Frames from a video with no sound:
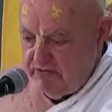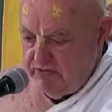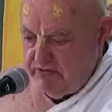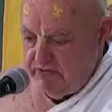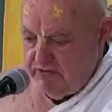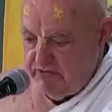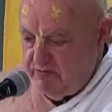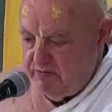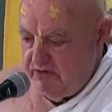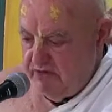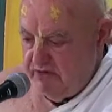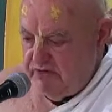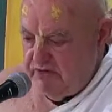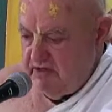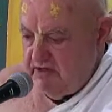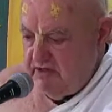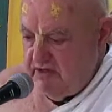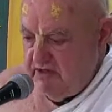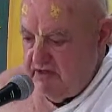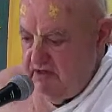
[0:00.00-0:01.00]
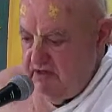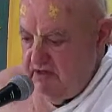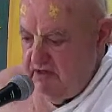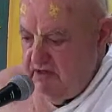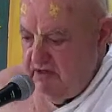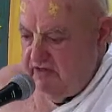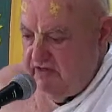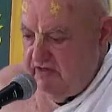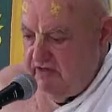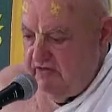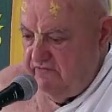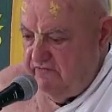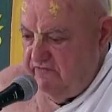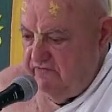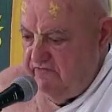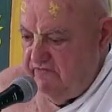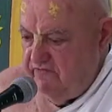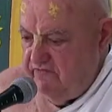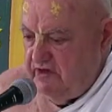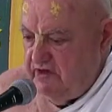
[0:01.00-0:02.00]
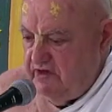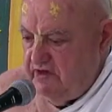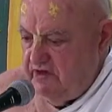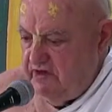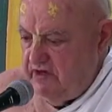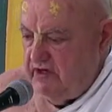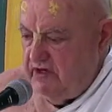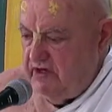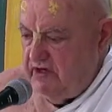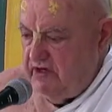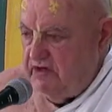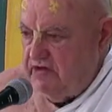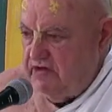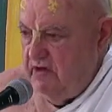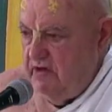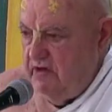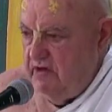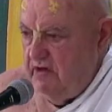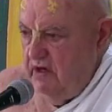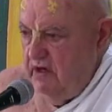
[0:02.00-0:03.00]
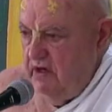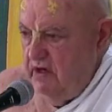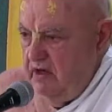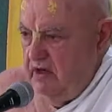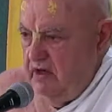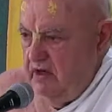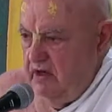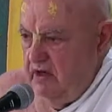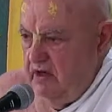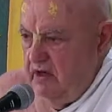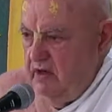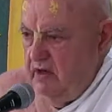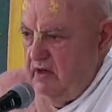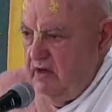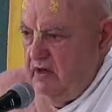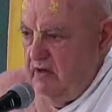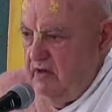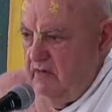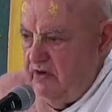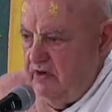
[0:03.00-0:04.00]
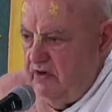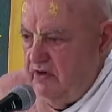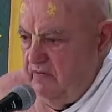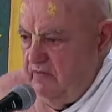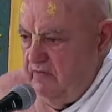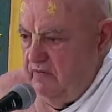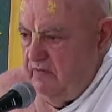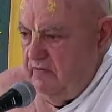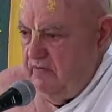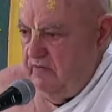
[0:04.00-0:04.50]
I mean, I would just mention that these different devotees that try to put